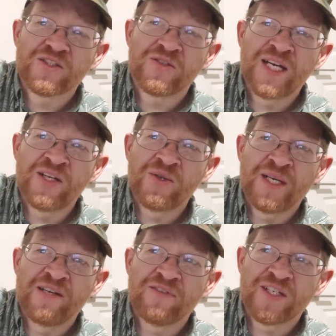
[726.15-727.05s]
So now you
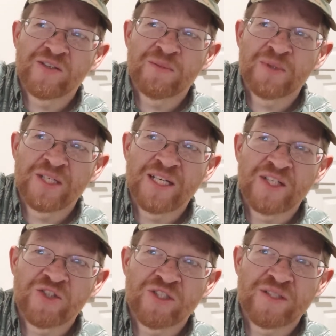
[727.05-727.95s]
have hearing
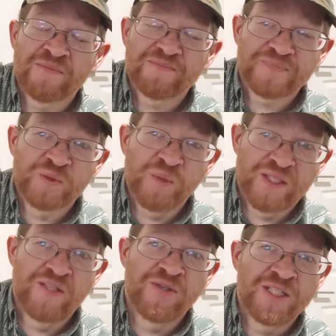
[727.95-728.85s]
protection
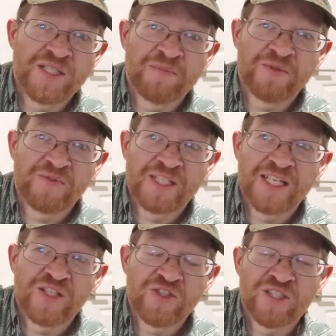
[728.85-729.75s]
with noise
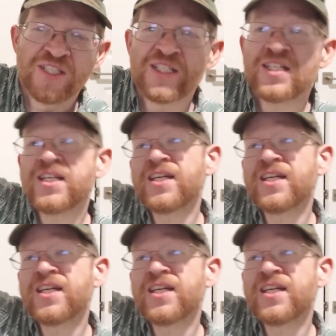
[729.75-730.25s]
amplification